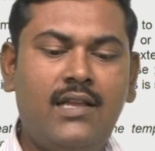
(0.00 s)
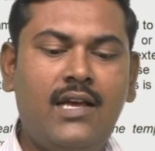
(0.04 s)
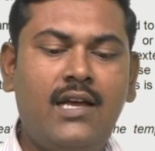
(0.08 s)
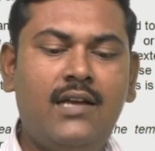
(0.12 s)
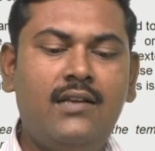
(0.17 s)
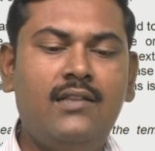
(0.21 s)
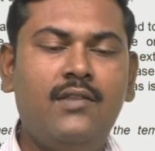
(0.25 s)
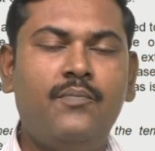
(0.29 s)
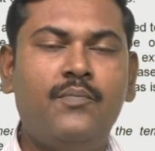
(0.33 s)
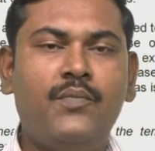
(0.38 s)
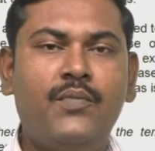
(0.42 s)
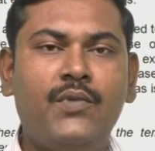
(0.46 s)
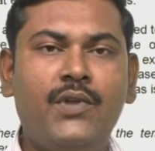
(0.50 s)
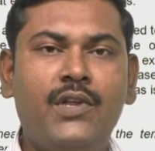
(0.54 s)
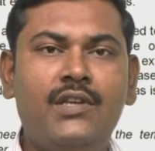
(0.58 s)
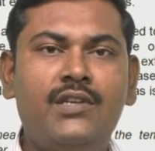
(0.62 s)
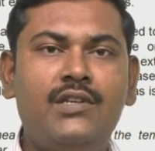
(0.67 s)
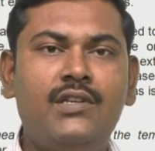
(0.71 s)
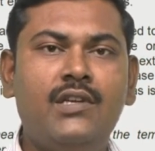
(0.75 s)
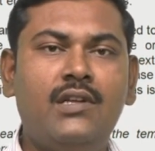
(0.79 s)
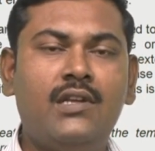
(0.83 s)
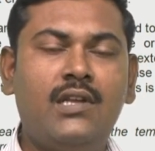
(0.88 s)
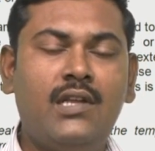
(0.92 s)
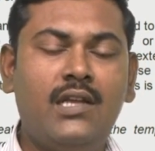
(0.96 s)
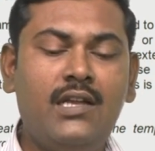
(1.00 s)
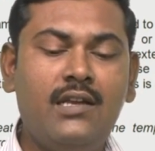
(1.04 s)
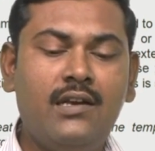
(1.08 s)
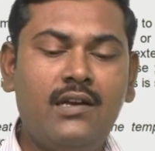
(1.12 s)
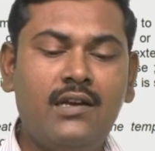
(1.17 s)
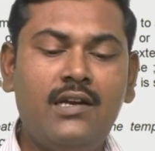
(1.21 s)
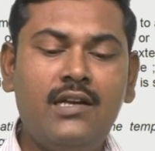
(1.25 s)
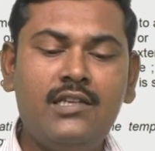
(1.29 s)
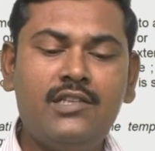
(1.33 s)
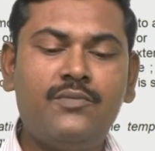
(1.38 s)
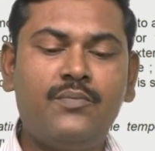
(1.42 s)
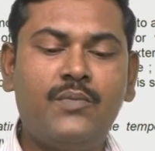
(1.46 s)
the pressure,
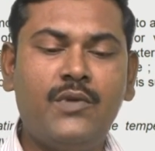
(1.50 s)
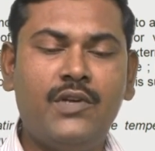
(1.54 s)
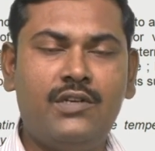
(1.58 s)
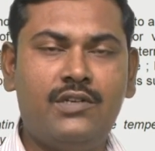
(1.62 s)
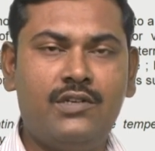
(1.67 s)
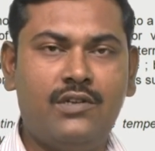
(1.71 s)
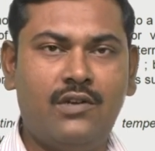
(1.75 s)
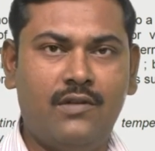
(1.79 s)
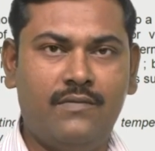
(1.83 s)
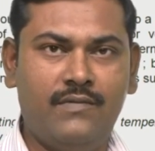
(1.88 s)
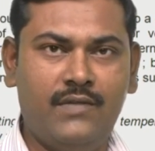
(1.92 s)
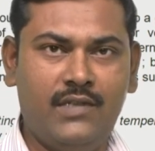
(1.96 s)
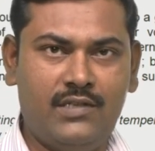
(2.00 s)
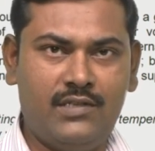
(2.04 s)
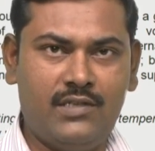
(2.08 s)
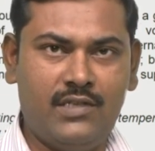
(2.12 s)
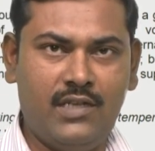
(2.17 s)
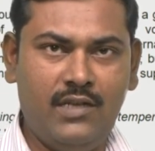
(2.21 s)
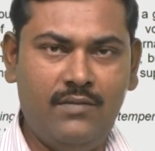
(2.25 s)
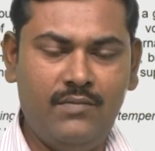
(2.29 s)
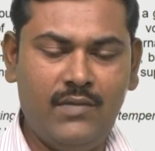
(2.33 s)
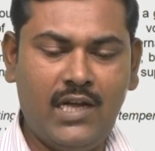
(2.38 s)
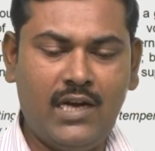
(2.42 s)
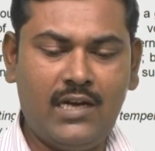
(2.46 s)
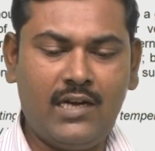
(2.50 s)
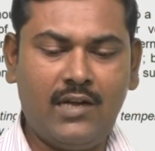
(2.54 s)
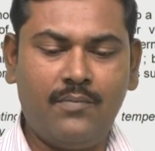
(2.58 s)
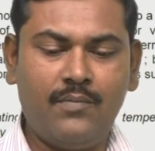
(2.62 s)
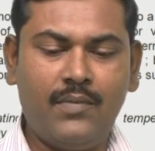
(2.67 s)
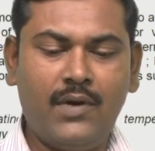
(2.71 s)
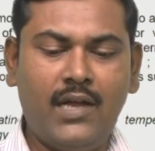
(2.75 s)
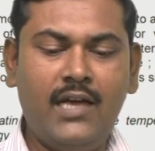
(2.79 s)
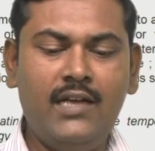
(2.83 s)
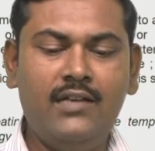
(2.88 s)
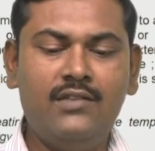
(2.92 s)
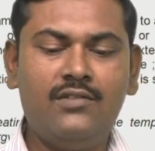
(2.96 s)
increased pressure of the steam, that
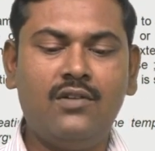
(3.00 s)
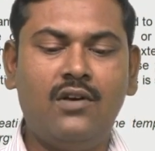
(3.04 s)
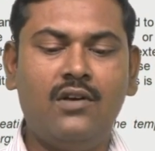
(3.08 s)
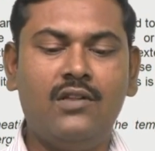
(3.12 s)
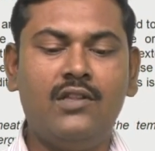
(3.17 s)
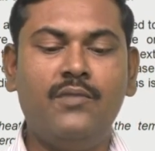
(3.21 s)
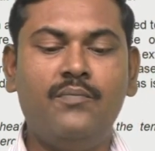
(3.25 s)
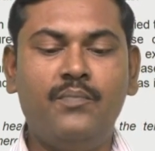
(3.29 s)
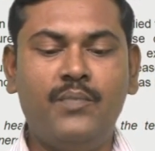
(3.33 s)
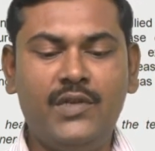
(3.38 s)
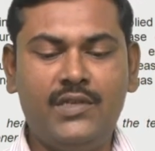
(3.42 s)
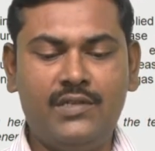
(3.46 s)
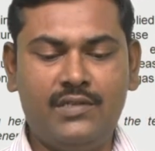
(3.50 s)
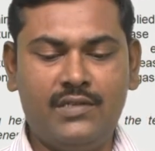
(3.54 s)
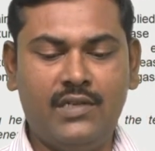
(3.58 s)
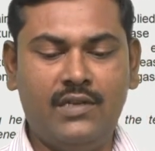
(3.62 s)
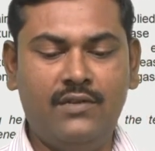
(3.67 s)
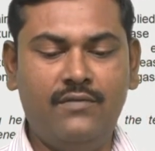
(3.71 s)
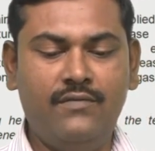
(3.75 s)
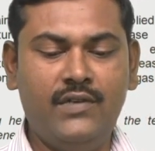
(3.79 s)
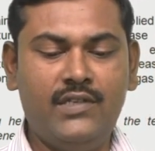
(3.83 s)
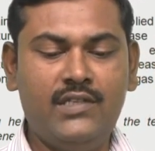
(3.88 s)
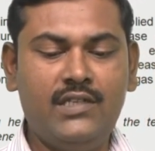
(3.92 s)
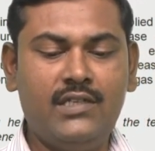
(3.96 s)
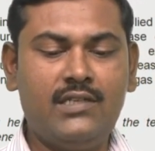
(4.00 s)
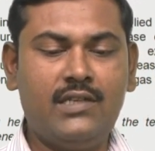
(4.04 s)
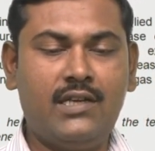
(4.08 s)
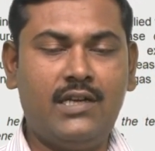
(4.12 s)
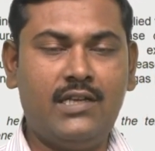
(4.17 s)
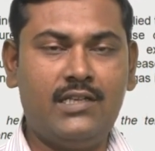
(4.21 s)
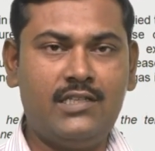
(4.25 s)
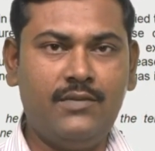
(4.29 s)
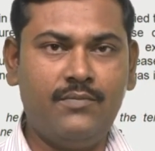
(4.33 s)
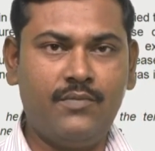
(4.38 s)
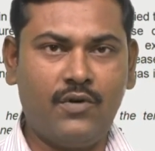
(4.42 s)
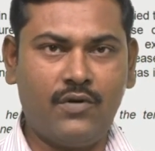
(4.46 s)
applies on the piston, which is
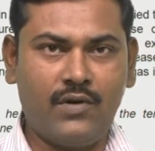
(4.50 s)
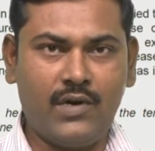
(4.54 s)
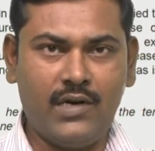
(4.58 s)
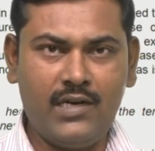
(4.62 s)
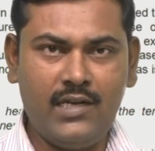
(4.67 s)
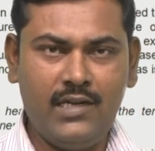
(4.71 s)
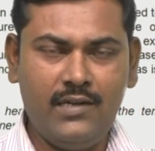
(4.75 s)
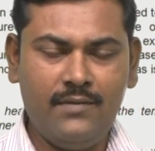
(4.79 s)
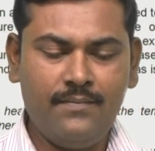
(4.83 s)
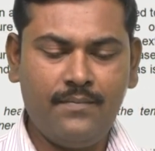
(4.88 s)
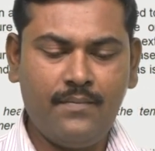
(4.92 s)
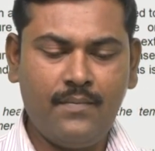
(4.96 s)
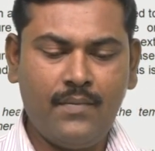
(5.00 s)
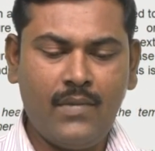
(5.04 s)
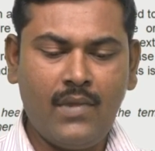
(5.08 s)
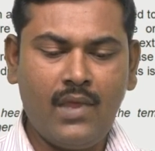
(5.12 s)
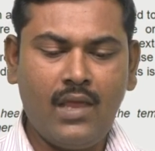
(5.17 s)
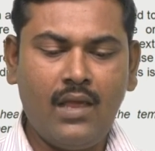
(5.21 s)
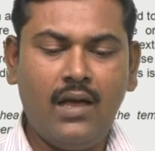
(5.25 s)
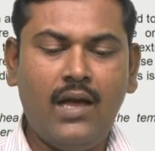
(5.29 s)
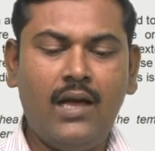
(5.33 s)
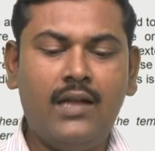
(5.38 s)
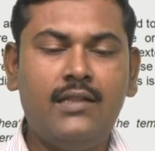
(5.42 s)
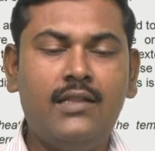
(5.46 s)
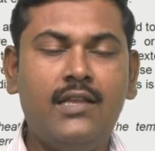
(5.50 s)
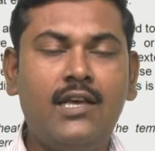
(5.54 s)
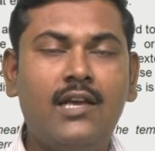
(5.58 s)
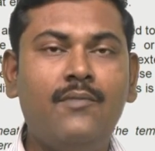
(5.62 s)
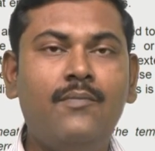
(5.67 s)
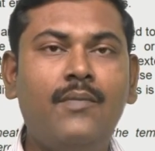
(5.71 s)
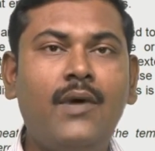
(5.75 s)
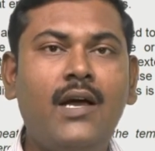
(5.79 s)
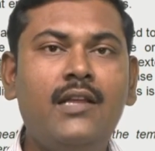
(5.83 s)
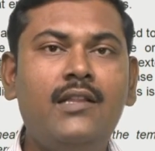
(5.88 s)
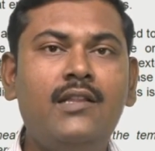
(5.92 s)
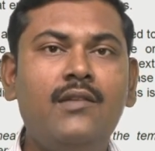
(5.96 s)
reciprocating, and
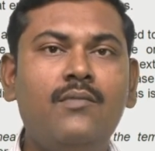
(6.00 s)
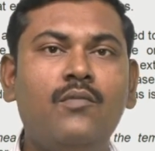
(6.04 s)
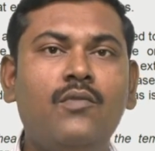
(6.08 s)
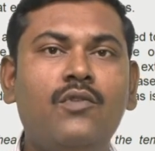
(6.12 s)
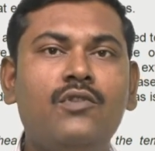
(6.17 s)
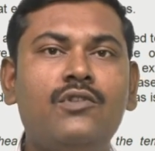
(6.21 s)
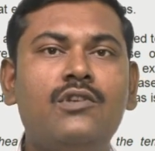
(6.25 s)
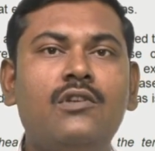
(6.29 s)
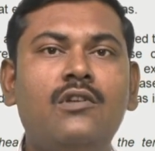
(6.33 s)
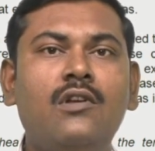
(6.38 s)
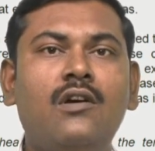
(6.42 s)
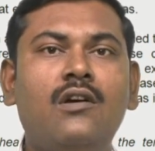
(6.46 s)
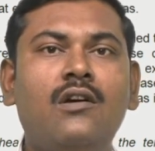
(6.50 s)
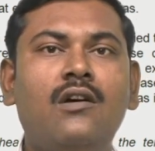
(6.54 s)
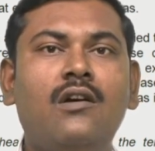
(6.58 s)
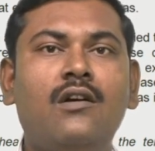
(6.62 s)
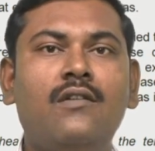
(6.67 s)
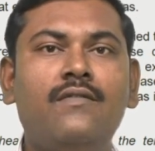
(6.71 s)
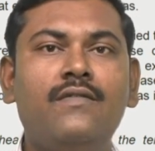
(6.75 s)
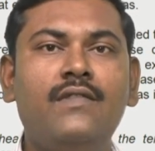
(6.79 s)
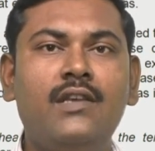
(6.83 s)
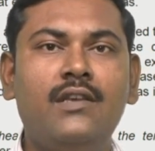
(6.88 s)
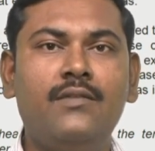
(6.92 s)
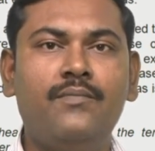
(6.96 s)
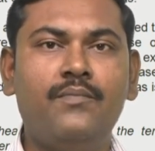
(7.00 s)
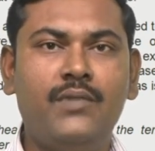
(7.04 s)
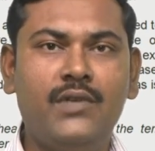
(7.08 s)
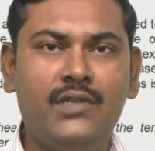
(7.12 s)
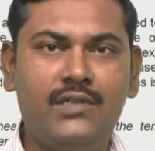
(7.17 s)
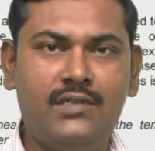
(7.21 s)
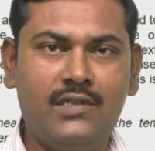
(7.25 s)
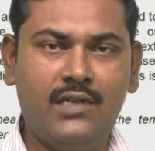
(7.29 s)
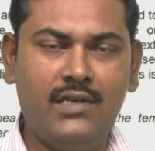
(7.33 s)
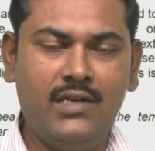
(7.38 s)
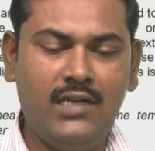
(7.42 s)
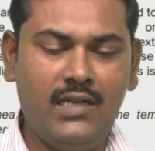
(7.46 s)
thereby the motion of the
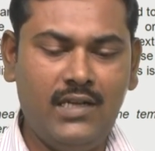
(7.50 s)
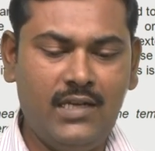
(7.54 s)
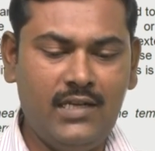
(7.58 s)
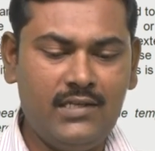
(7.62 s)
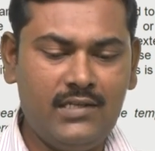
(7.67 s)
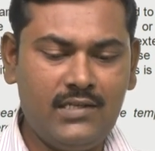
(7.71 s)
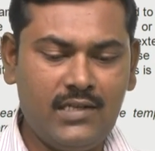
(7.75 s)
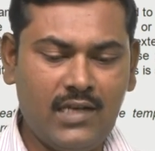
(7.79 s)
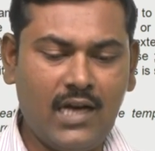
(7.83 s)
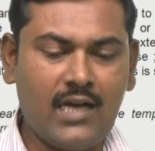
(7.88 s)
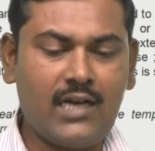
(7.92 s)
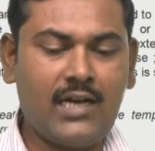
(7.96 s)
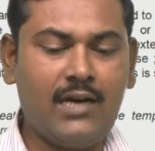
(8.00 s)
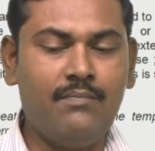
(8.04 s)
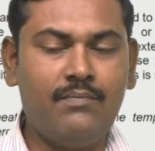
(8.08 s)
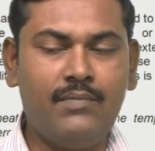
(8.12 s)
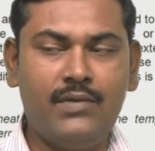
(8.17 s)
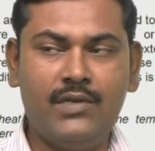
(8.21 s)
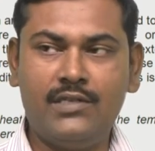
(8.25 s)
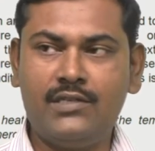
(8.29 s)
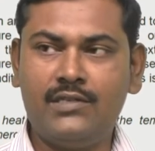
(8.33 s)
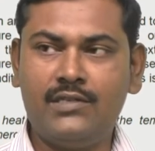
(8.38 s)
piston is accomplished.